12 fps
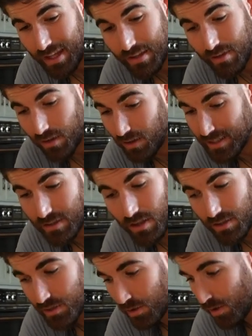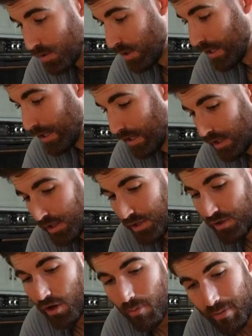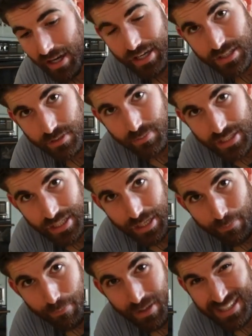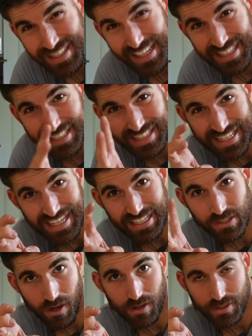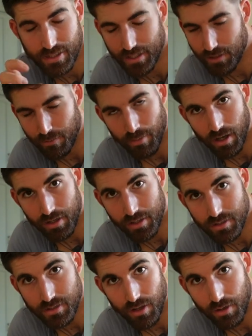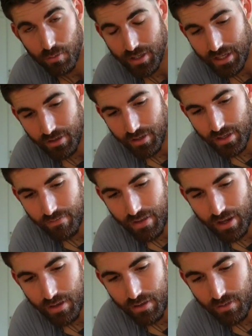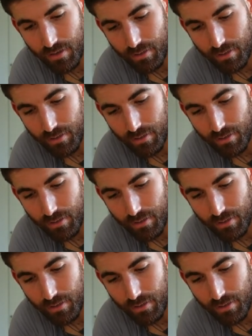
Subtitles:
There is also no mechanism taking place that is detoxing your body. So I don't want to hear any of that